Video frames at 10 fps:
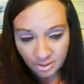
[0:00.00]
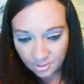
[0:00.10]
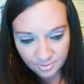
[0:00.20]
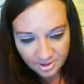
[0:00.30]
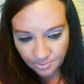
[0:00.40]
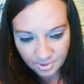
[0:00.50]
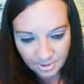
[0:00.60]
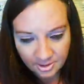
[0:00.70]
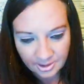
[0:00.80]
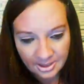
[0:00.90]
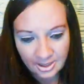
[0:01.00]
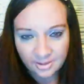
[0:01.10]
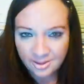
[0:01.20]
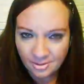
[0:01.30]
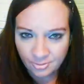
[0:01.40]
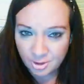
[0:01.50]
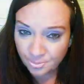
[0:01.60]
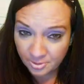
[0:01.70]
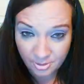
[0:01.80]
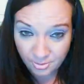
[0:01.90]
or something like that, like
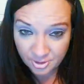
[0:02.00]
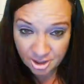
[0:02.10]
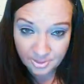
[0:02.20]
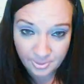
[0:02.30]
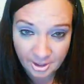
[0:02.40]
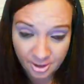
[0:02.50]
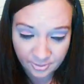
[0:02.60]
entrepreneurship here.